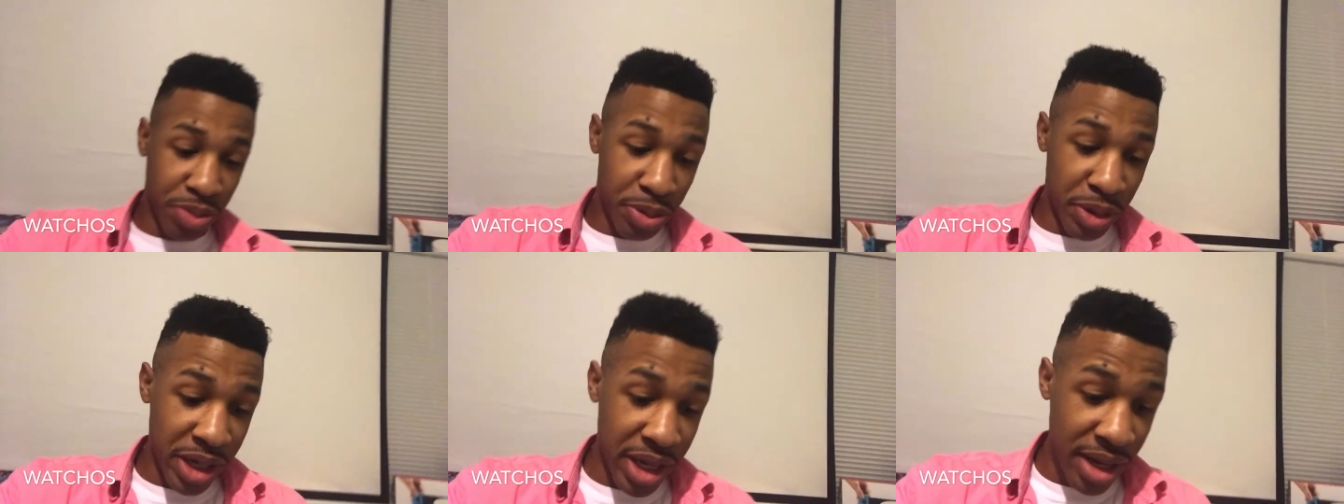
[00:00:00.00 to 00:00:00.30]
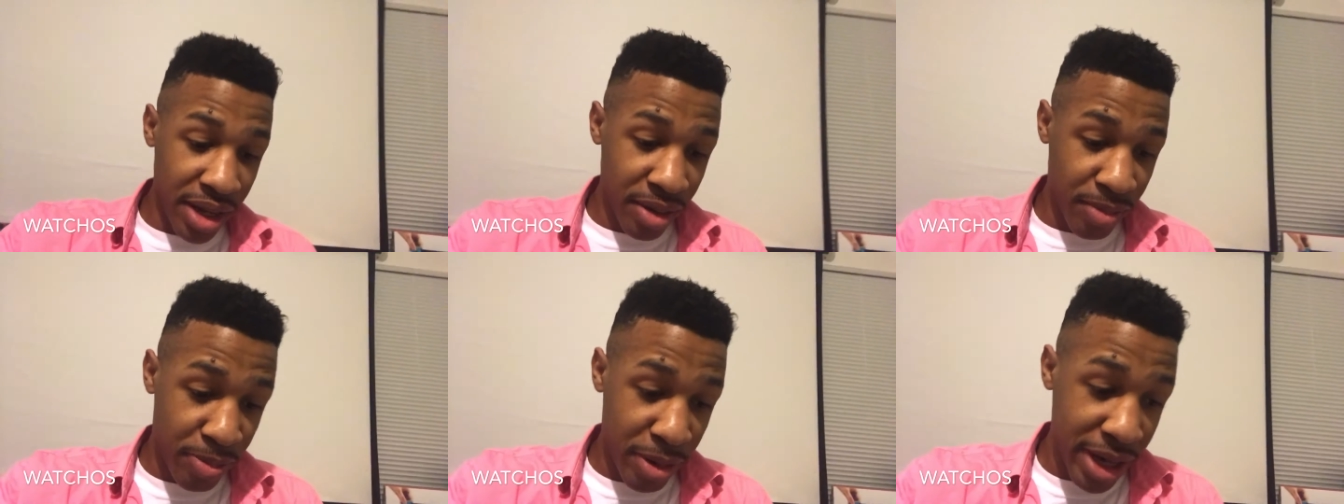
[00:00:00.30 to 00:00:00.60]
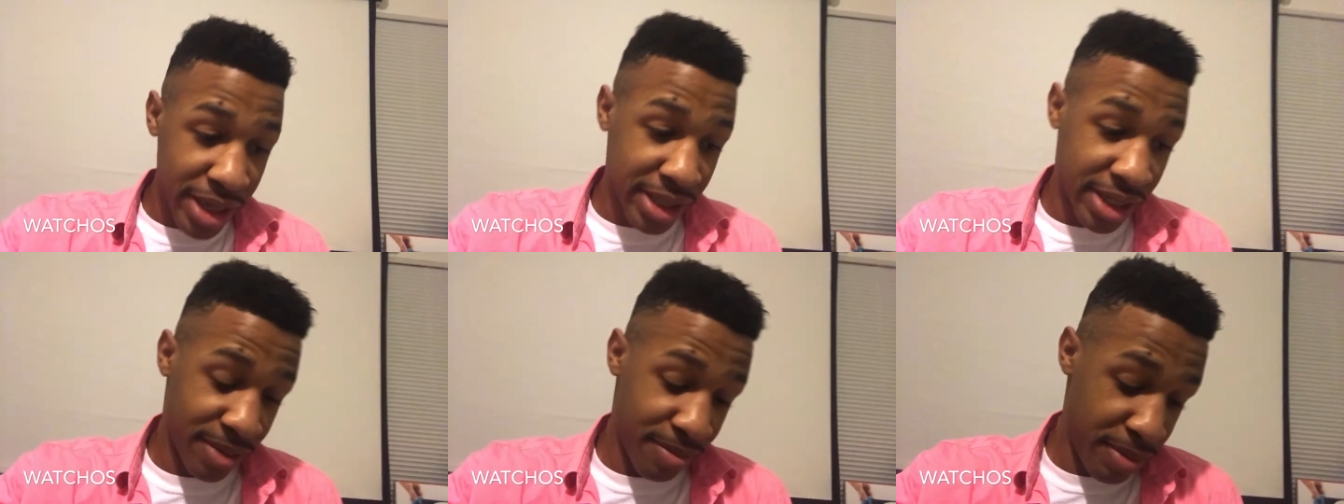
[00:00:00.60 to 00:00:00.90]
pretty
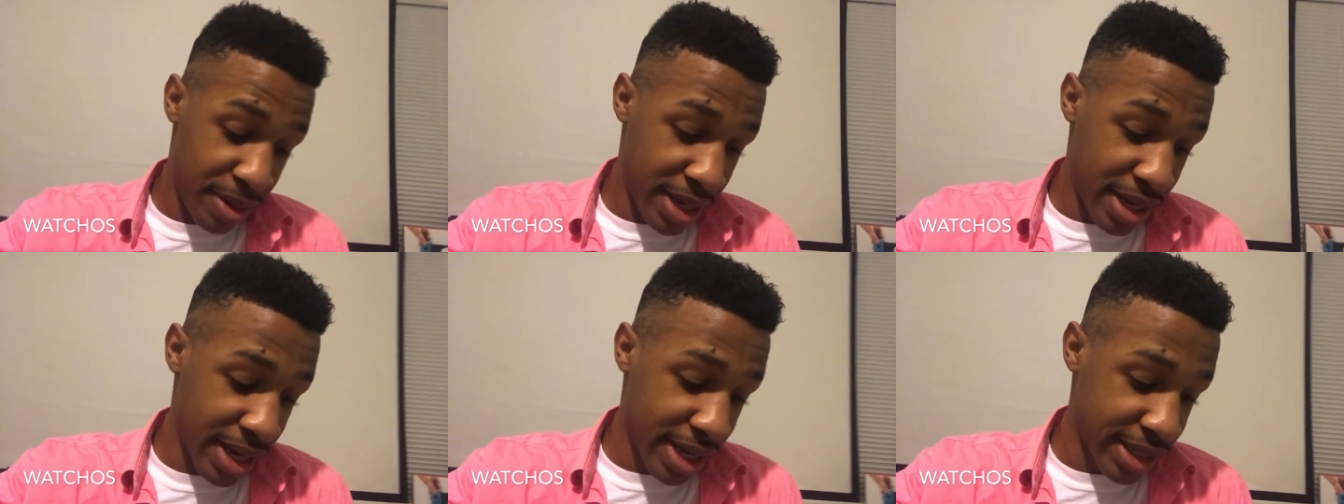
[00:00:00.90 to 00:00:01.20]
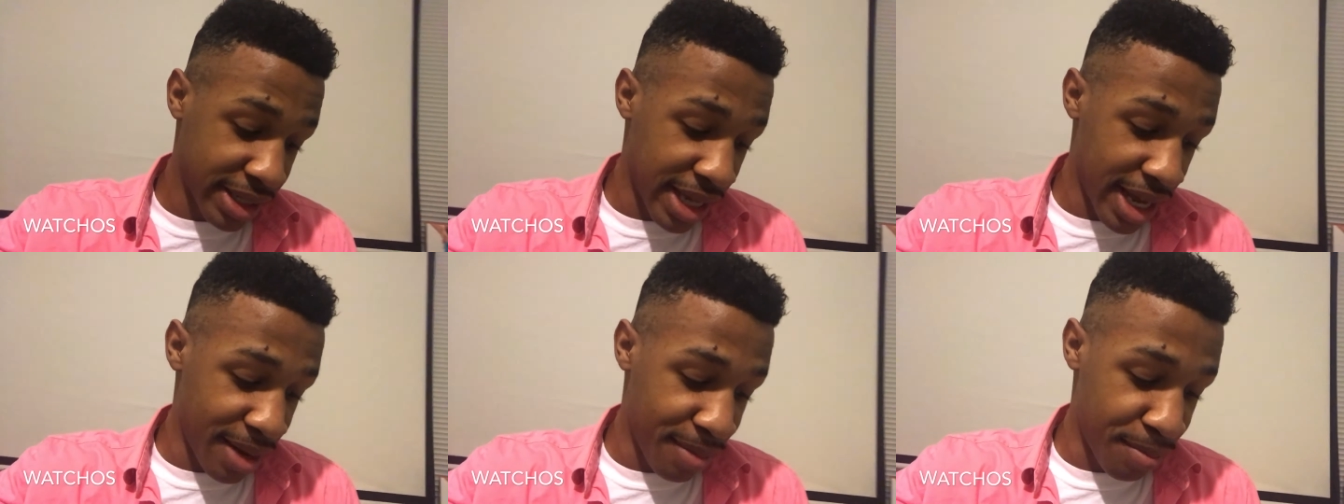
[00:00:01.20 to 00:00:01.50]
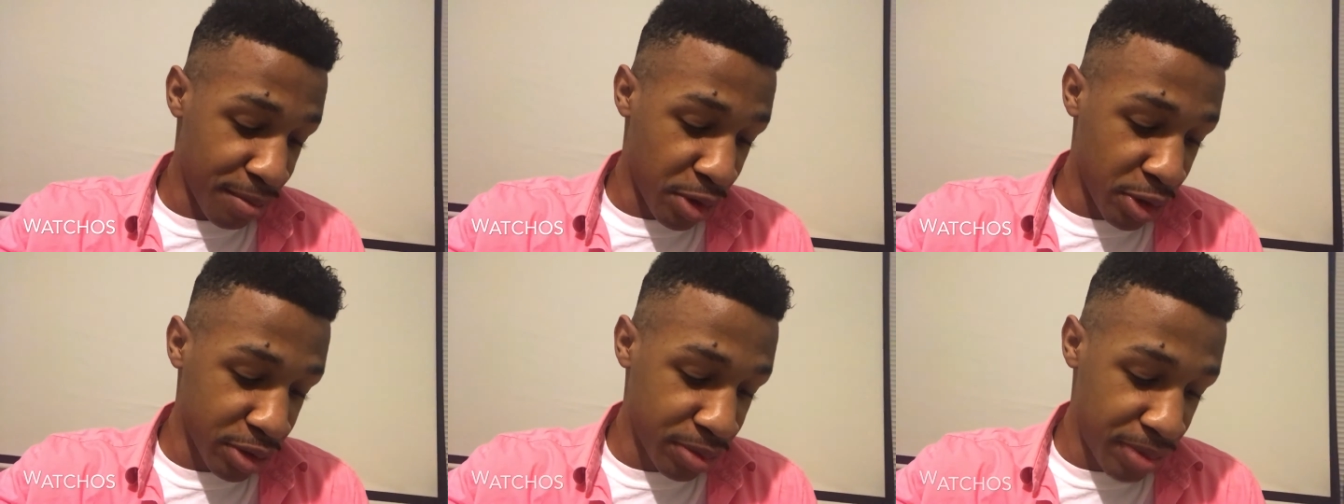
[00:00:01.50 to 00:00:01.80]
impressive because like
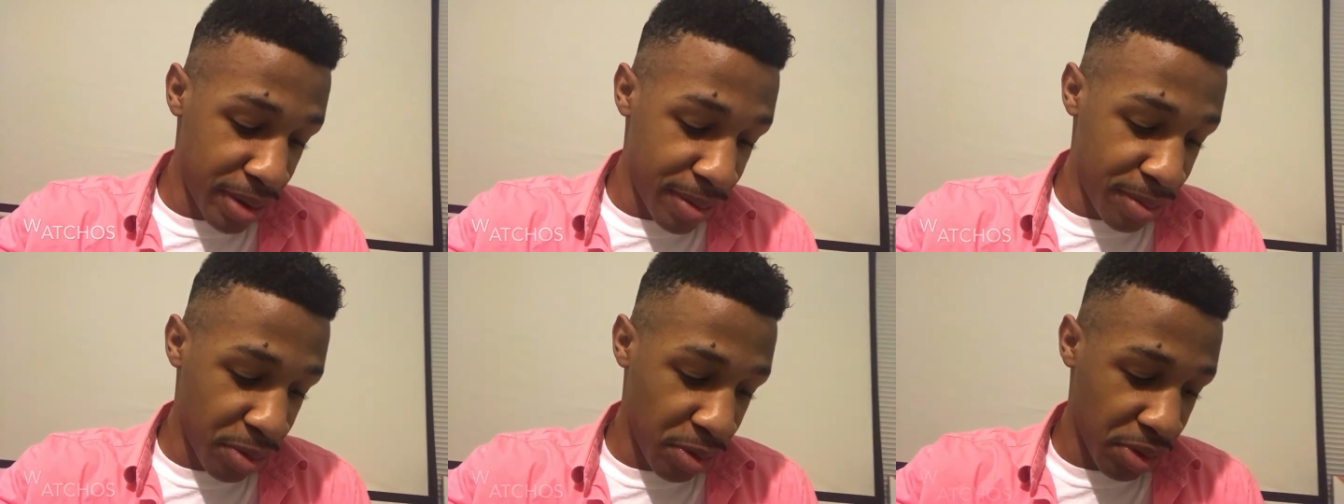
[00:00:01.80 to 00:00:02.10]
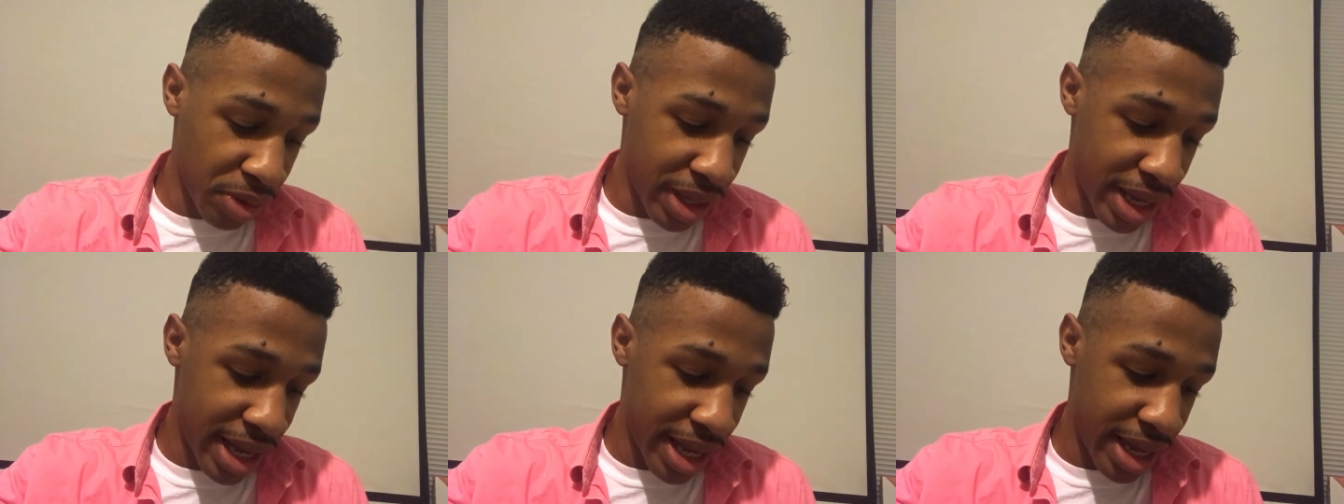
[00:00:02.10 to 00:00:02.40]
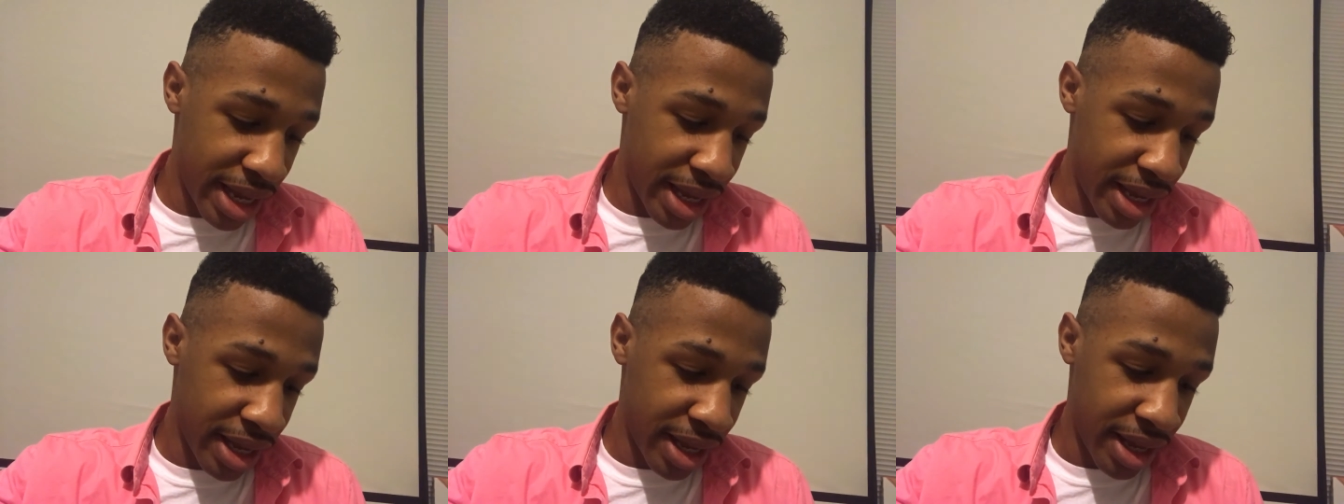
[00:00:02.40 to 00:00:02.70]
most people,
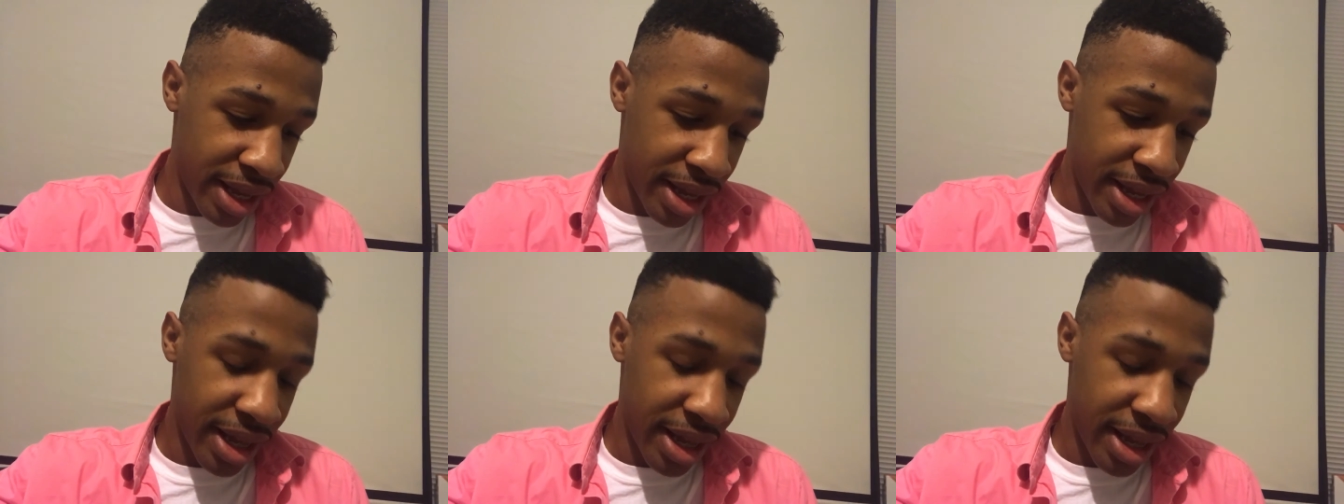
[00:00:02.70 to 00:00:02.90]
they